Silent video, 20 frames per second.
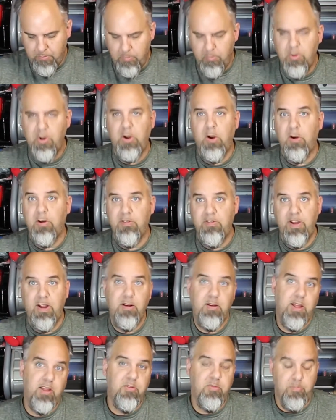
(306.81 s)
Pretty hard to
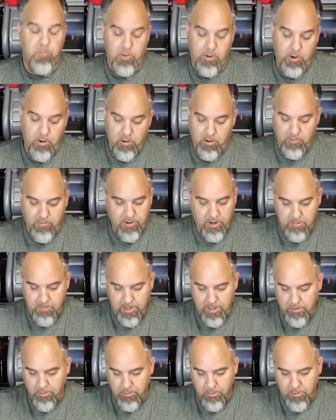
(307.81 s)
find. That's a pretty hard to find
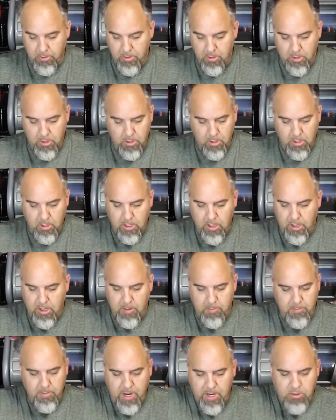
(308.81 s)
manual.
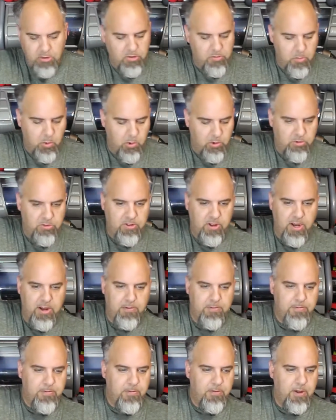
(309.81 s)
And just more
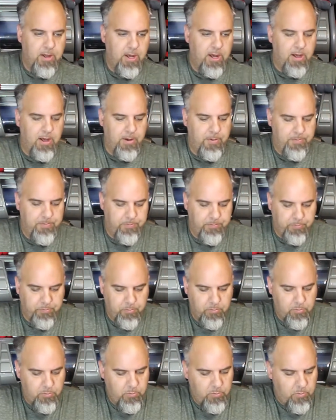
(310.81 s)
stuff.
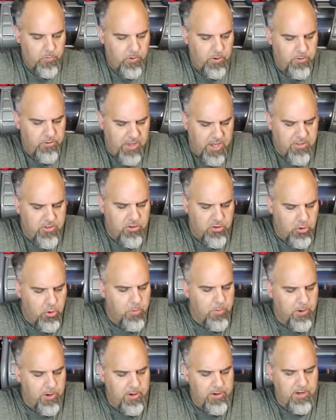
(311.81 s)
So that's
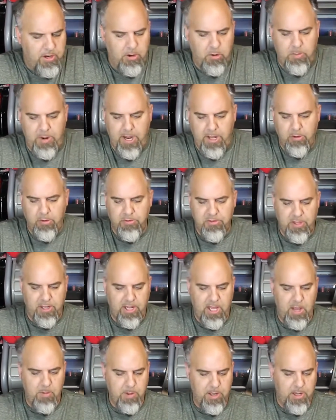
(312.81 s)
Super Nintendo manuals that
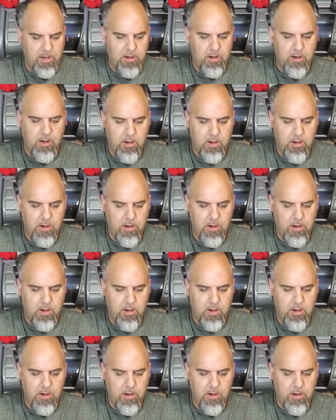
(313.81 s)
came in.